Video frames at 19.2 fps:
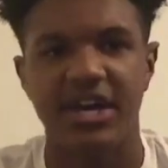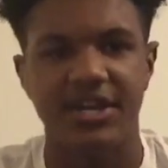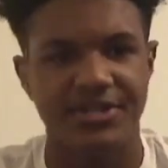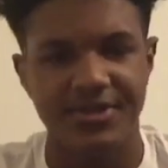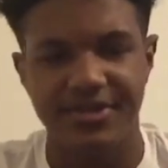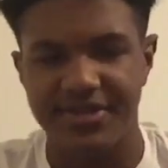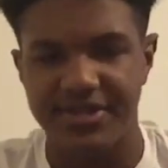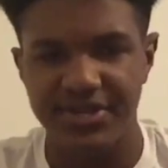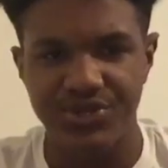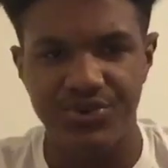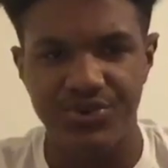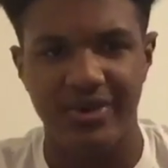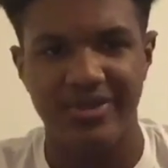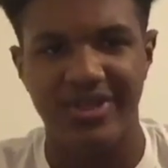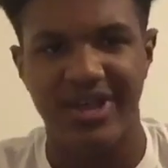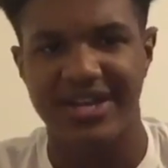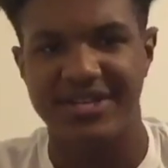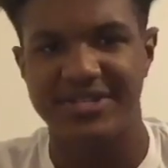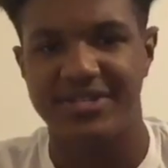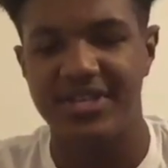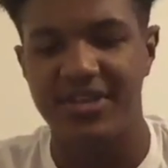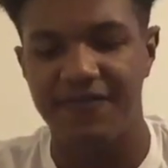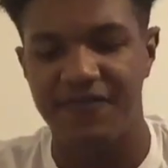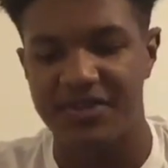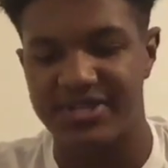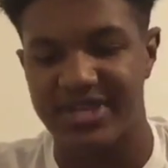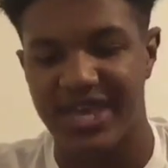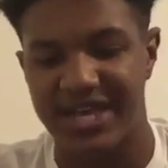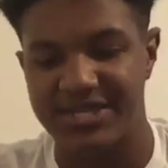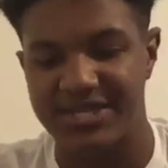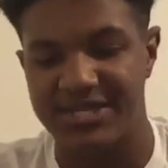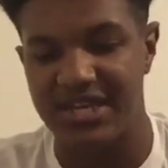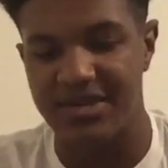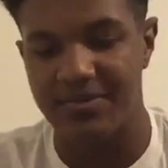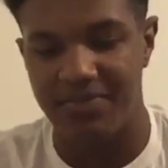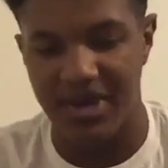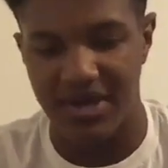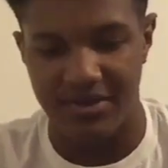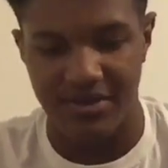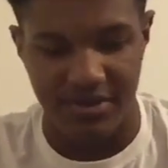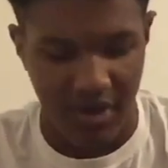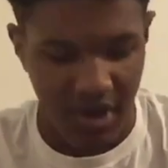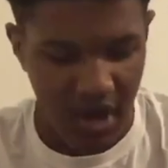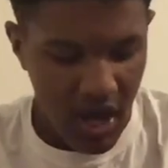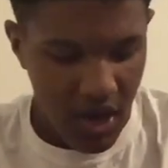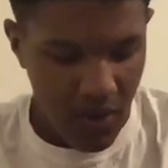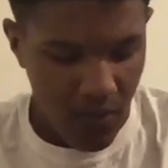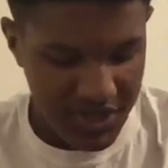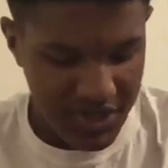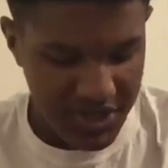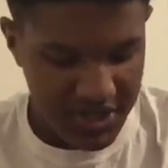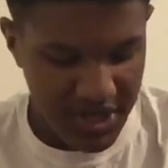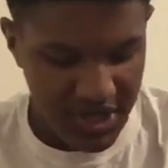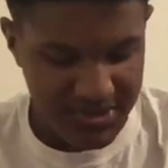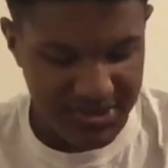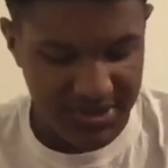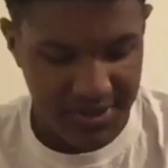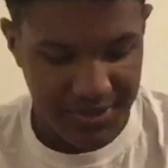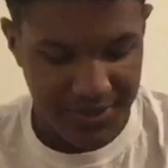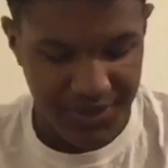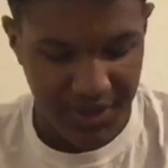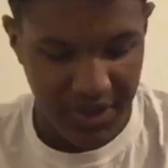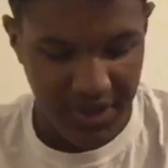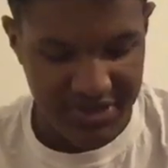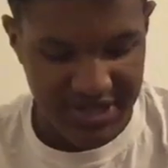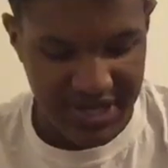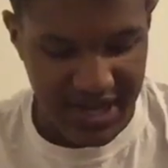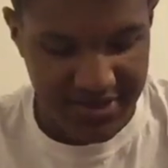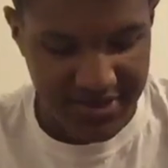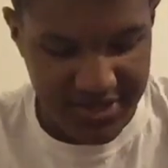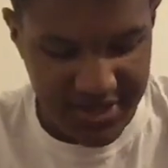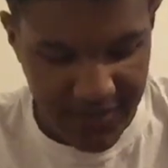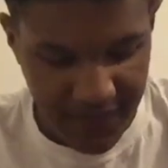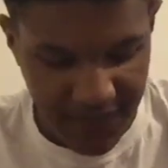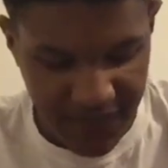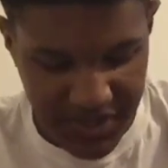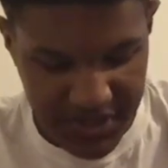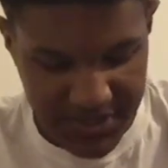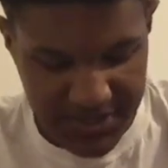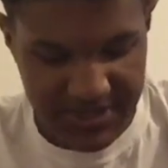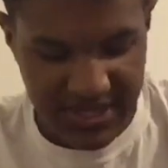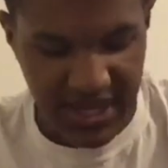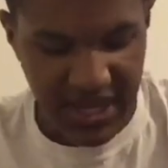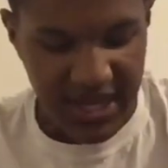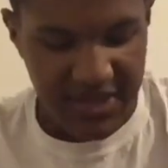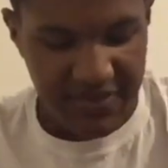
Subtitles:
So the Detroit Lions defense has to get better when it comes to their third down defense.